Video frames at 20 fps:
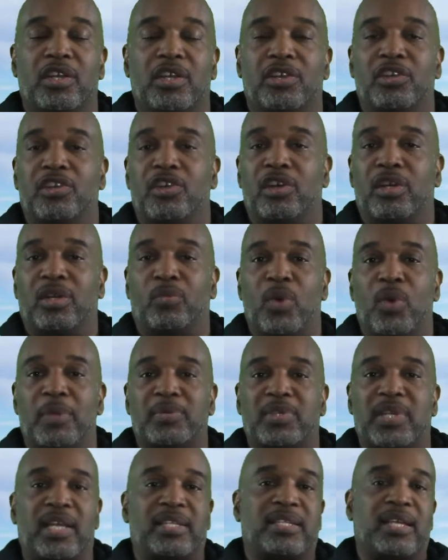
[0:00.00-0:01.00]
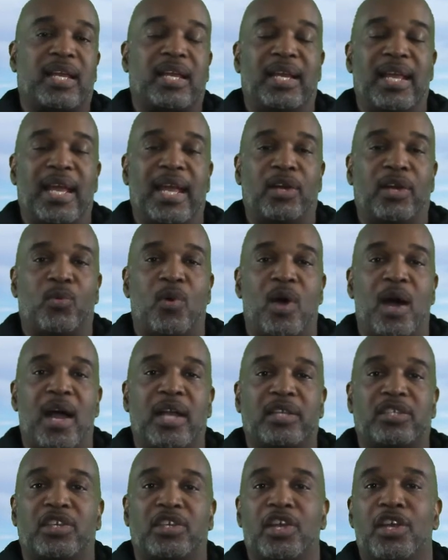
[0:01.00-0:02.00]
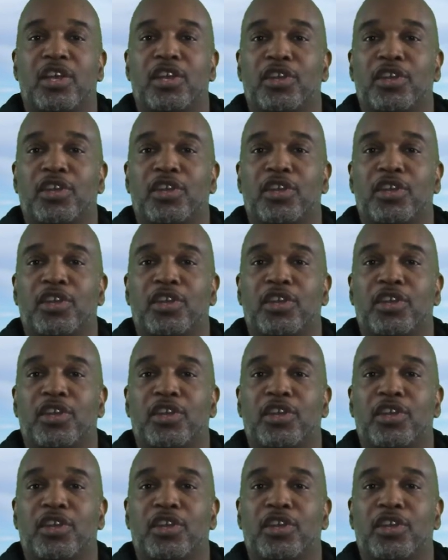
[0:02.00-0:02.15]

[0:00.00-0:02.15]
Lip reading: You can go to websites like LandWatch.